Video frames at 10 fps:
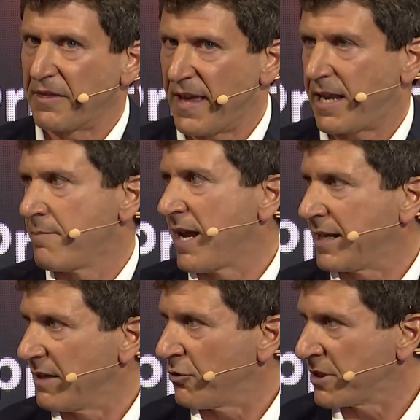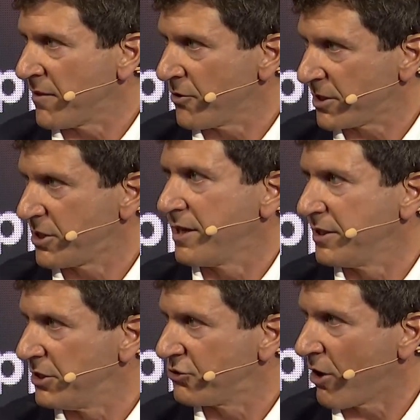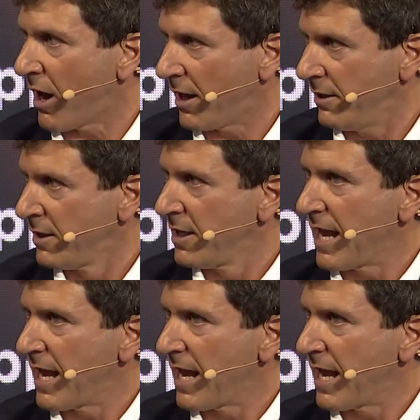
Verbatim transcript: like they can make a difference and they're excited to try?